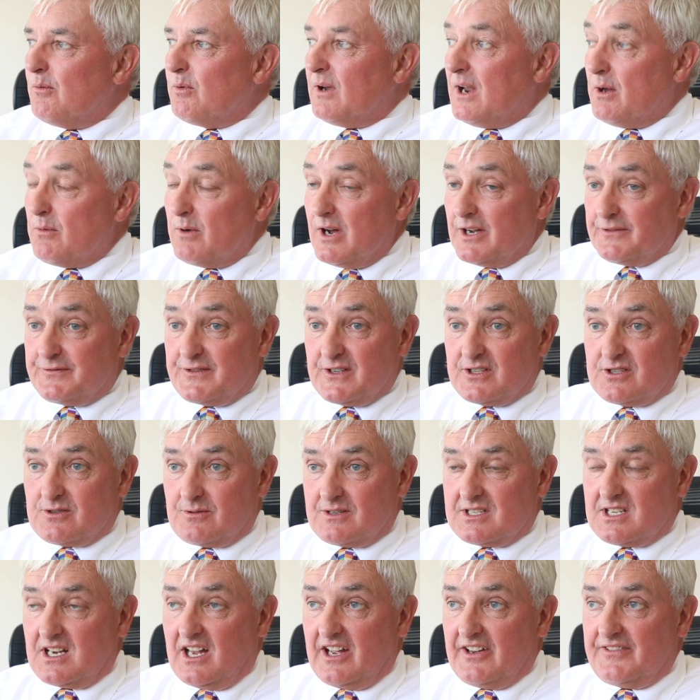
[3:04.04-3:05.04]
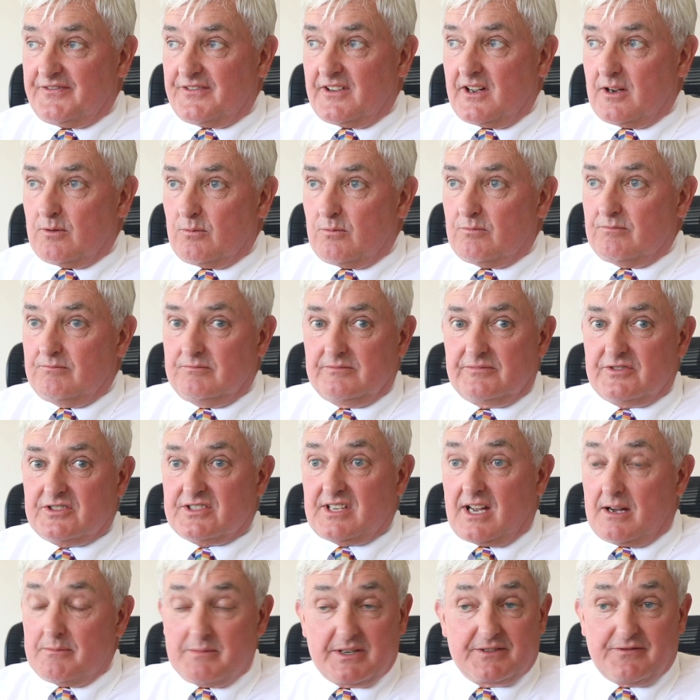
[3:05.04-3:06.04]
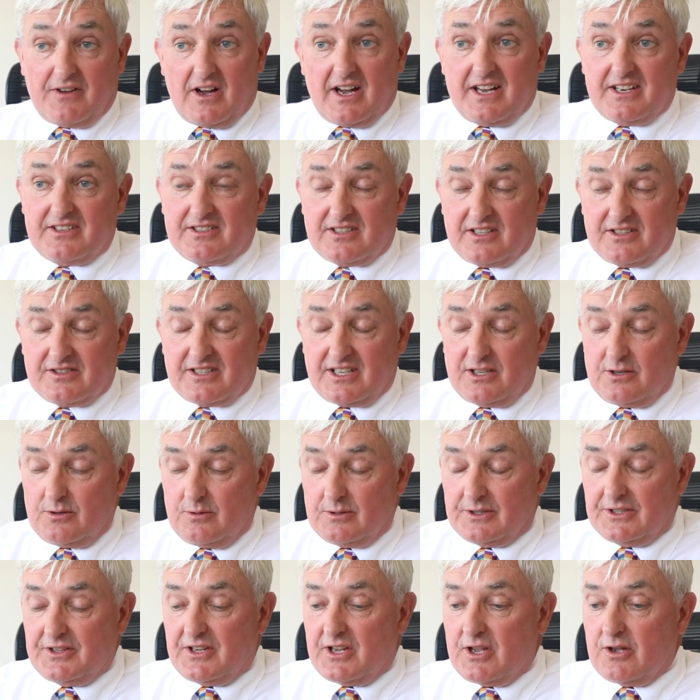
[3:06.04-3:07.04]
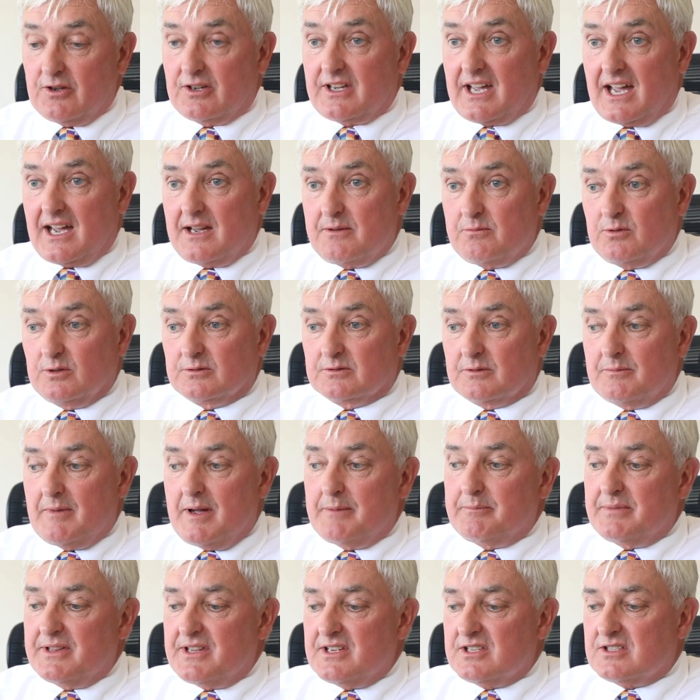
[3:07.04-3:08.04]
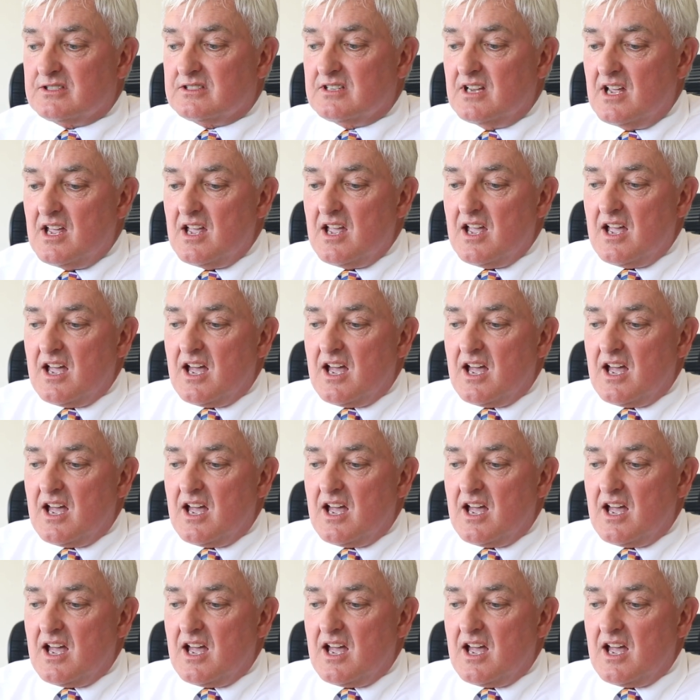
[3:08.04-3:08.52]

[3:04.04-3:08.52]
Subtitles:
Well, I worked for Swiss Life, and some advisors who are in the UK will remember this.